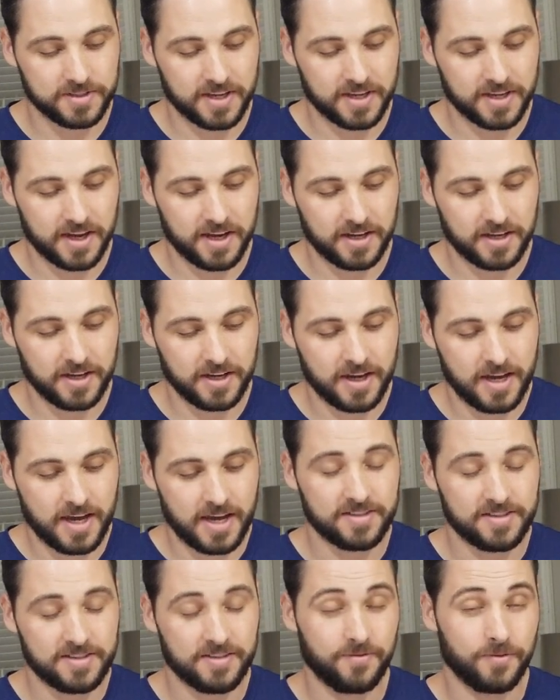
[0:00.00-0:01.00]
say
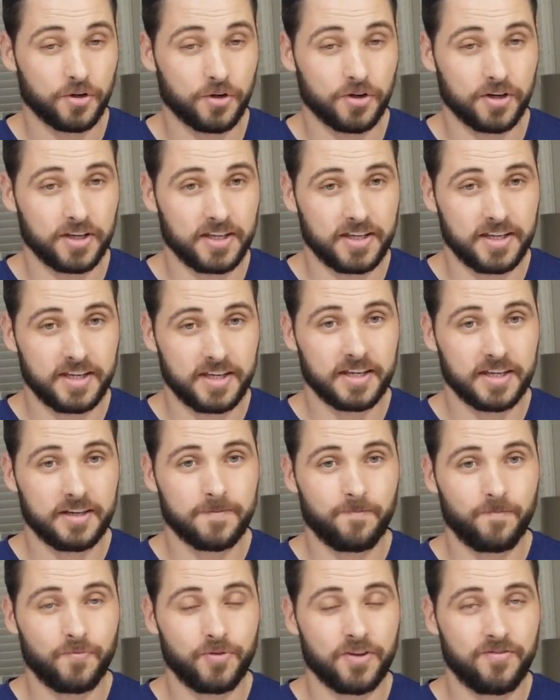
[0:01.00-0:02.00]
is if you're going to
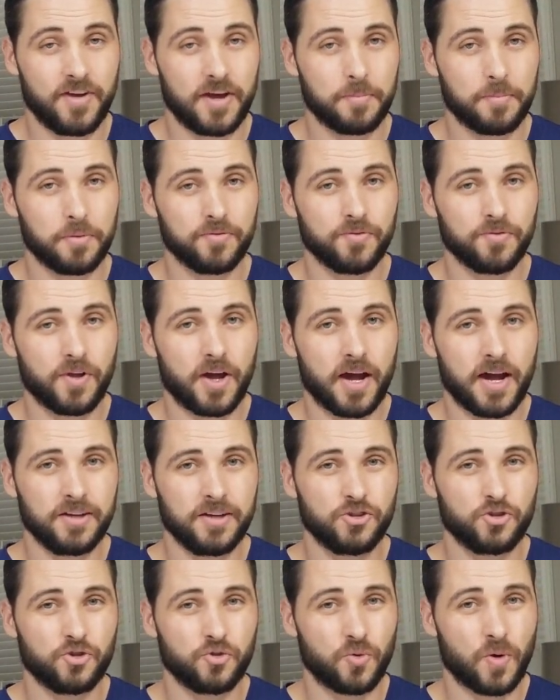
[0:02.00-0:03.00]
get the
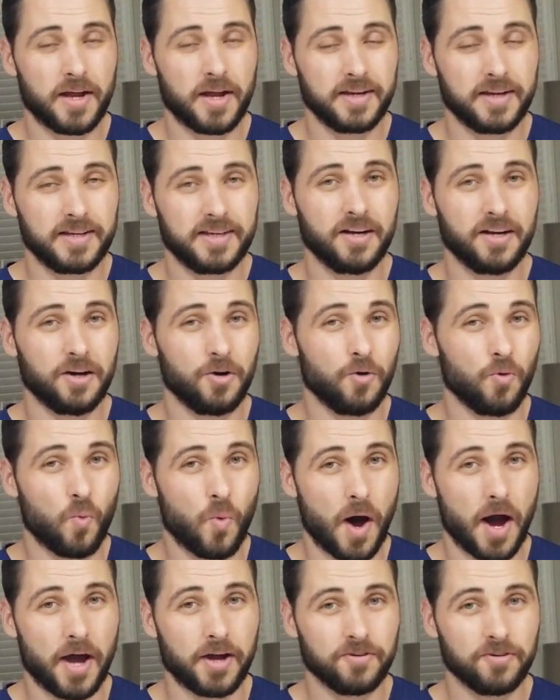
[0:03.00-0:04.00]
Vaporfly, try to get a
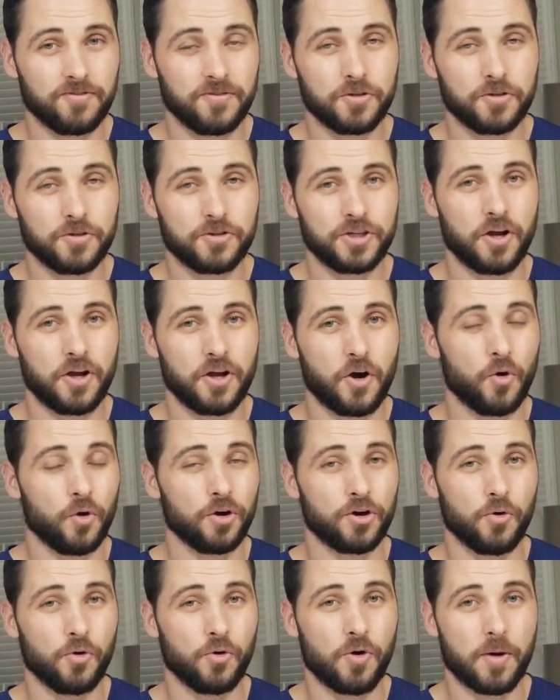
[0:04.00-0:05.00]
wider version
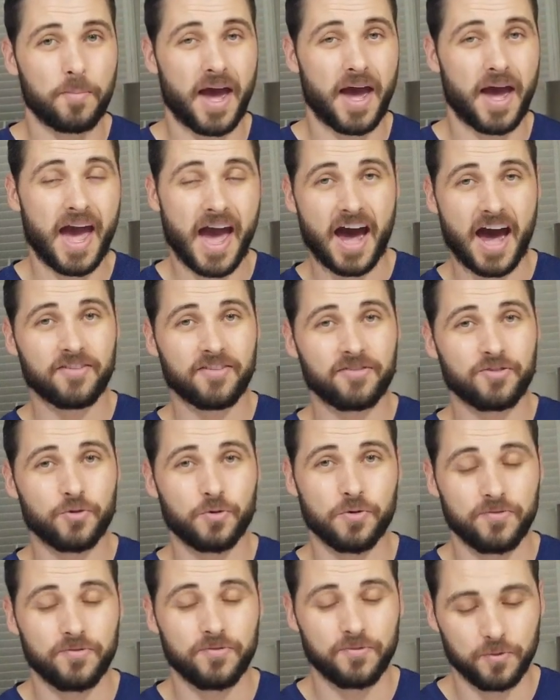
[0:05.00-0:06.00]
or go up a half
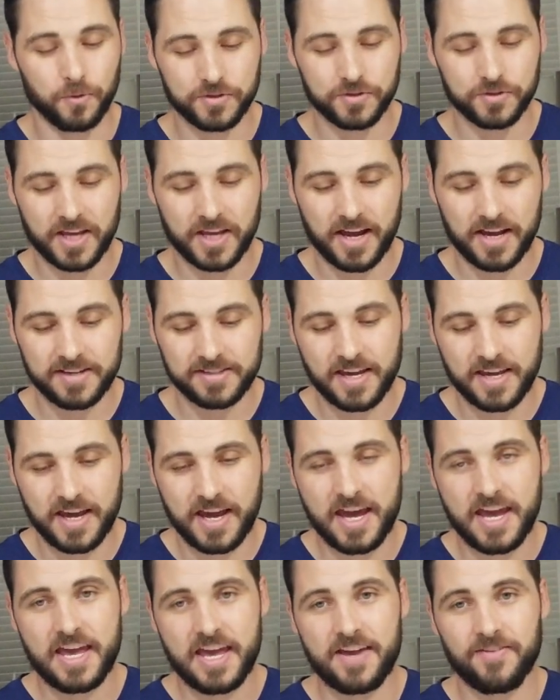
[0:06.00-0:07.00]
to a full size.
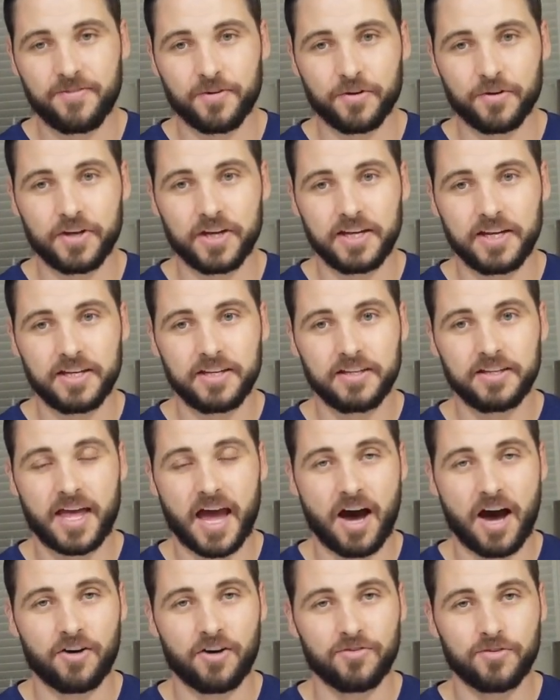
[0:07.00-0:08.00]
If you're getting the
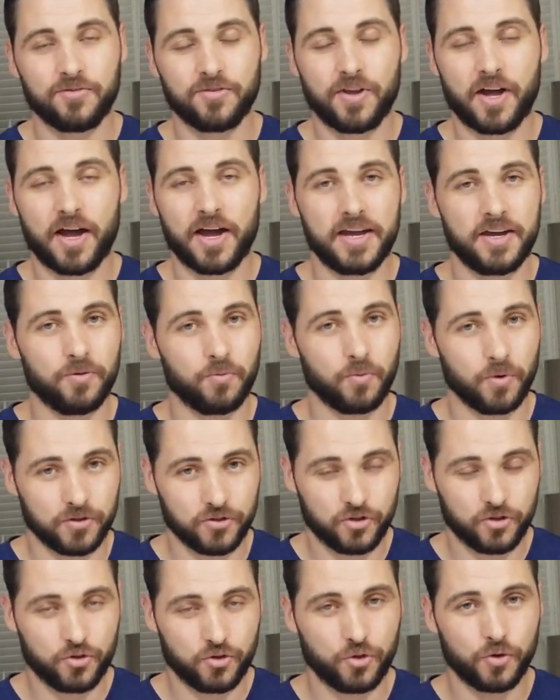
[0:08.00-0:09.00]
Alphafly, it
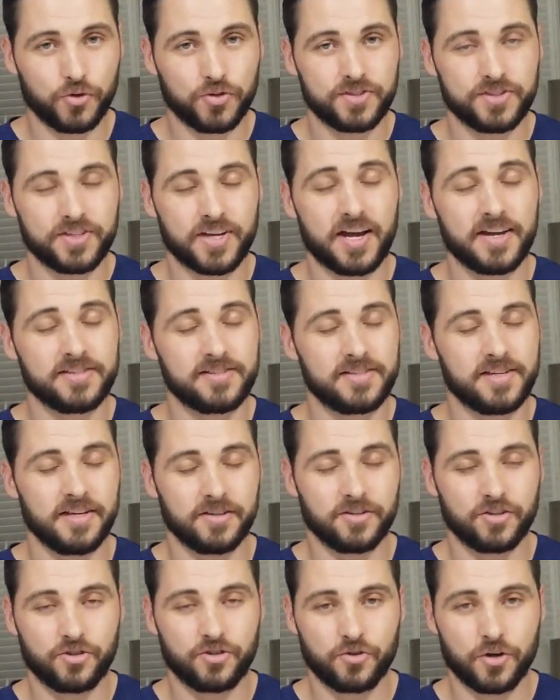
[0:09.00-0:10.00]
runs true to size,
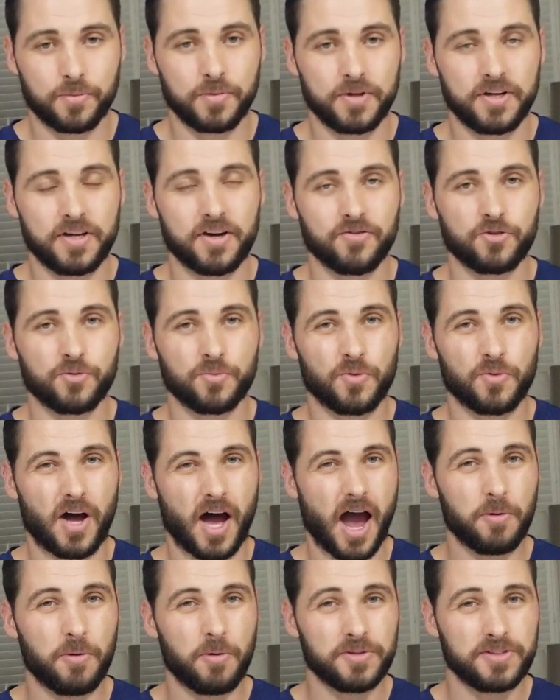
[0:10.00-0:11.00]
extremely
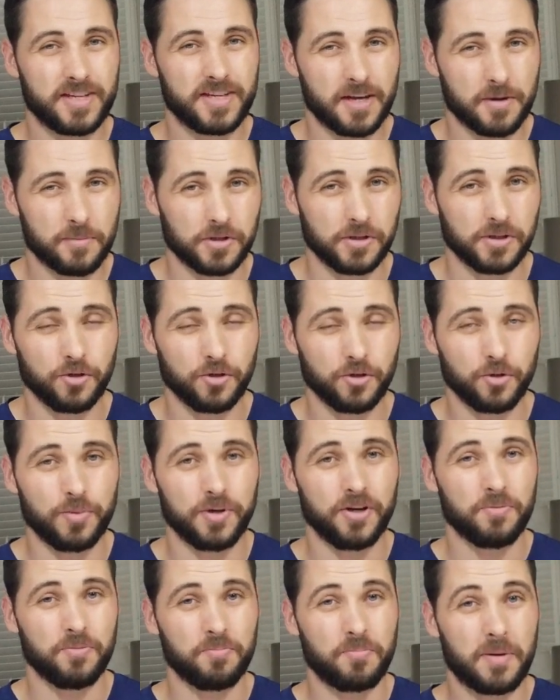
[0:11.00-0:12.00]
comfortable. I would say I'm a little
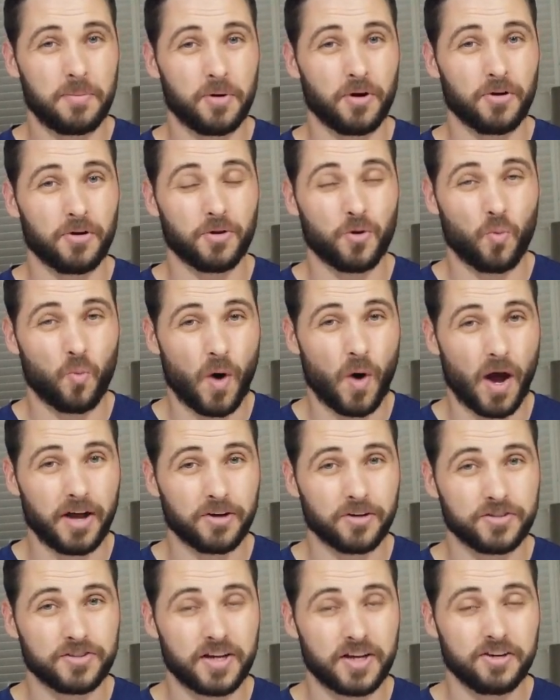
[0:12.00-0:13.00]
bit maybe on the
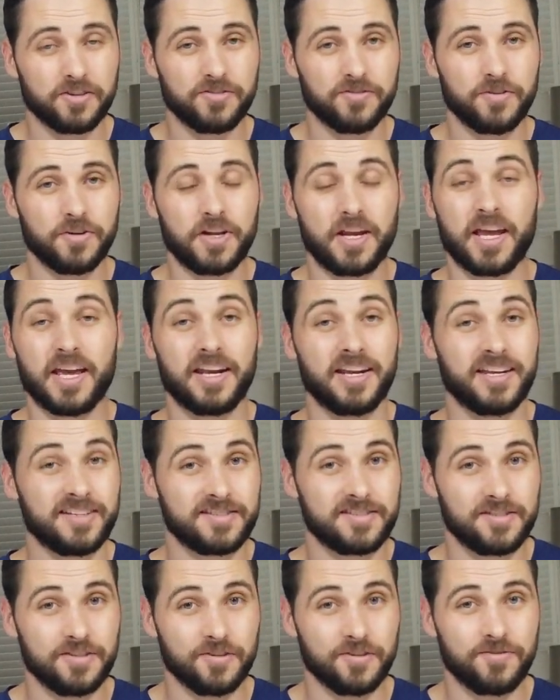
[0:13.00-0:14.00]
wider side of foot, and it
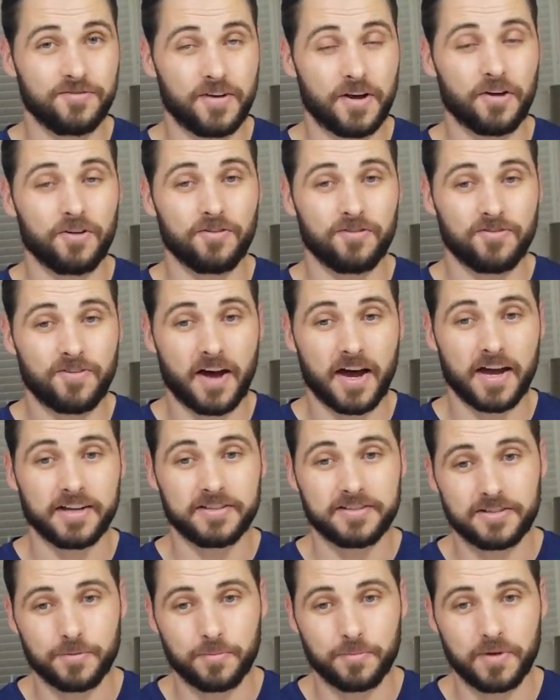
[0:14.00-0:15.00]
still felt
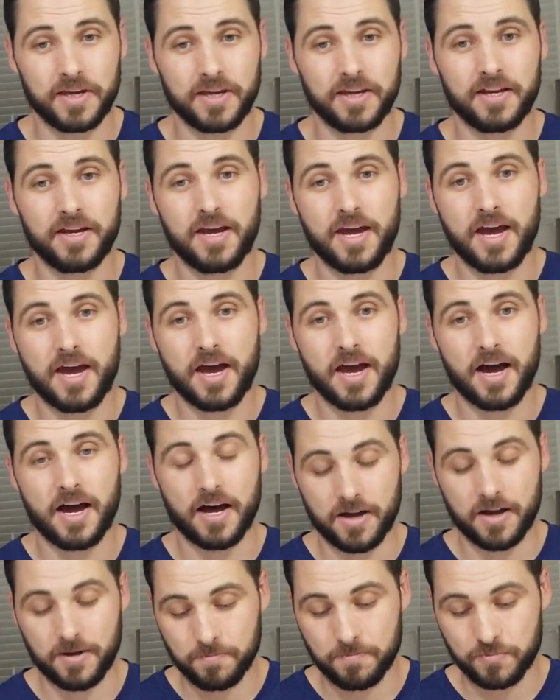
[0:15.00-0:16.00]
fine to me.
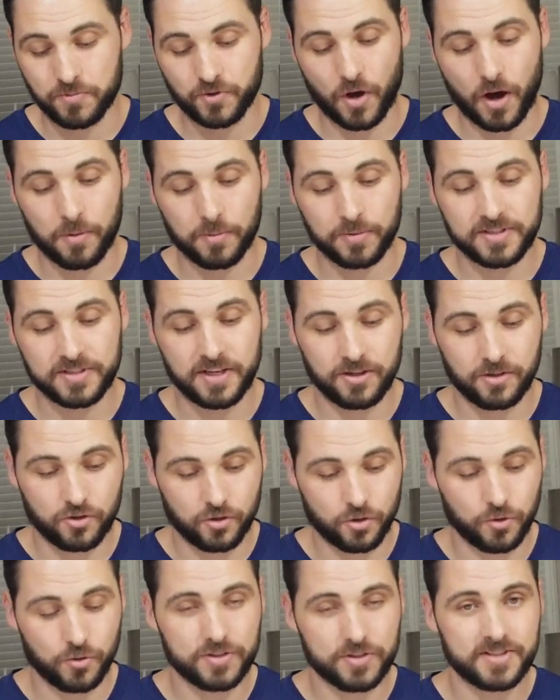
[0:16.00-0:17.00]
So I would say
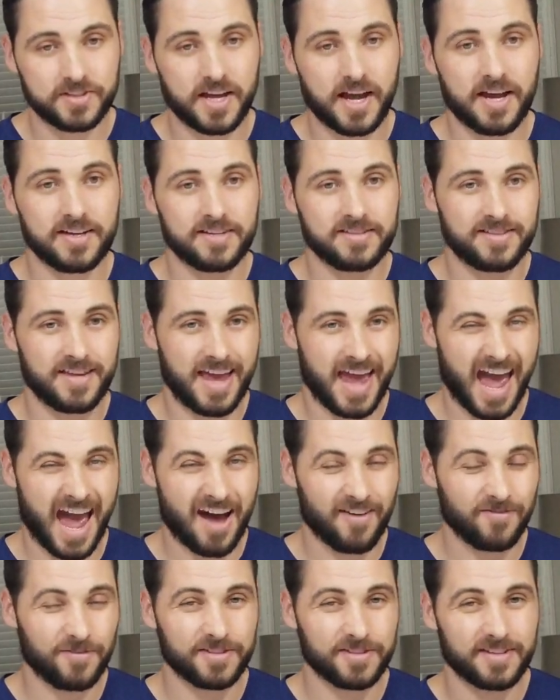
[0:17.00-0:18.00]
true to size,
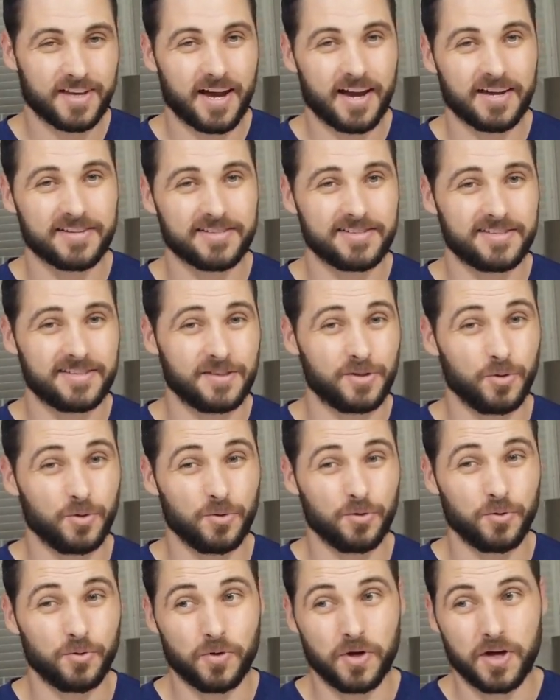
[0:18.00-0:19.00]
half a size
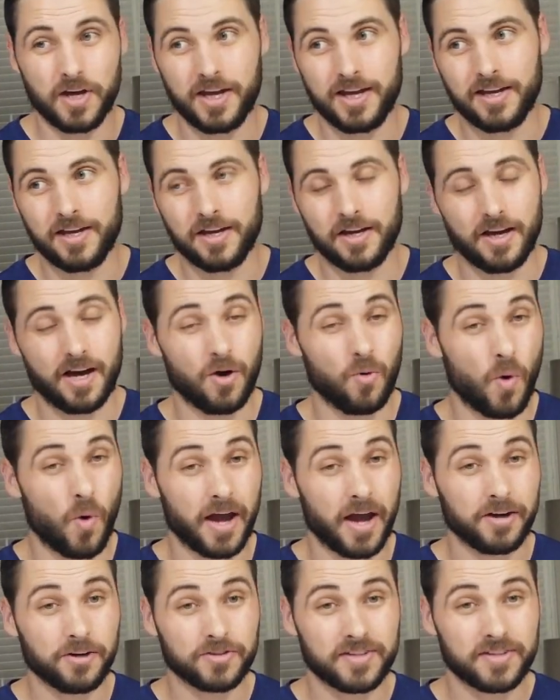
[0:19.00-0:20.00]
to a
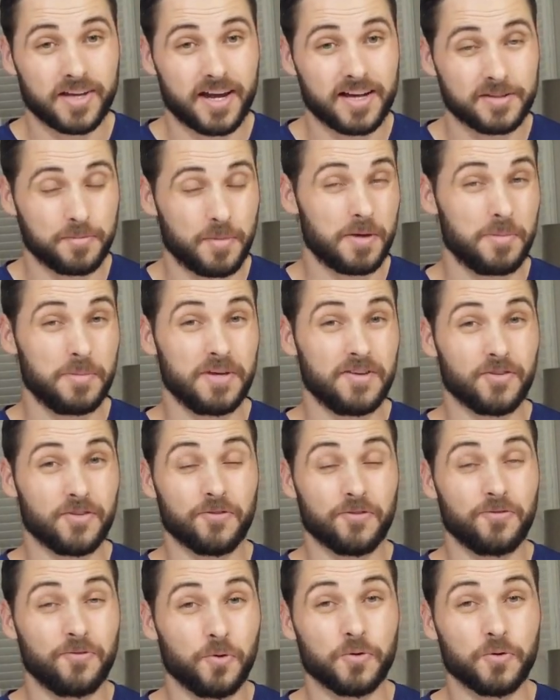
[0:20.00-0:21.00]
wider size, maybe even
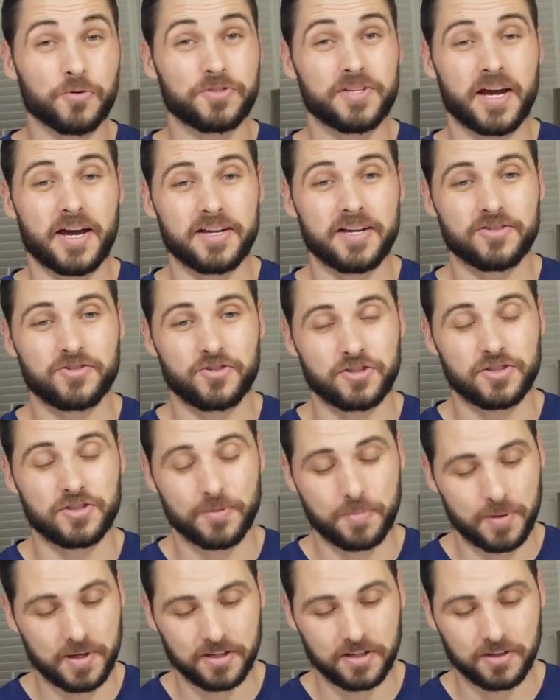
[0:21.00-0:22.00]
a full size, just
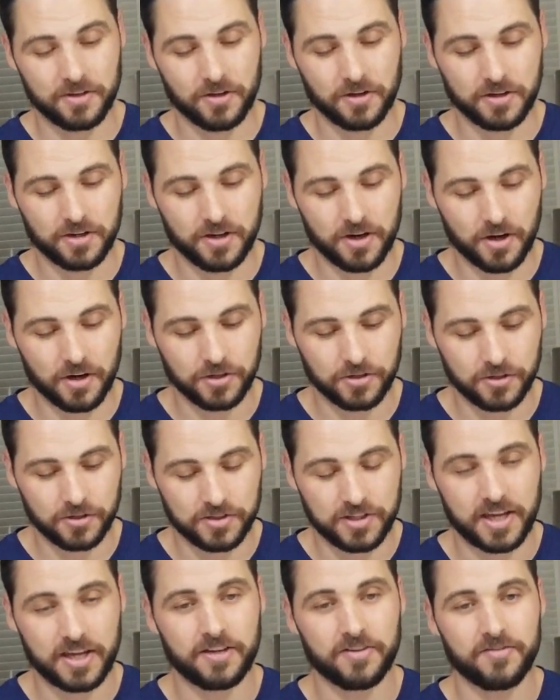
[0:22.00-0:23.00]
depending on your
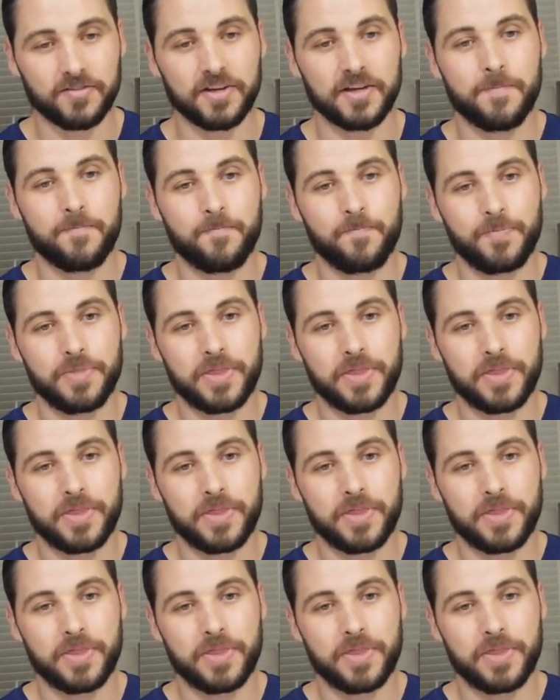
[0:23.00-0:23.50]
take of it.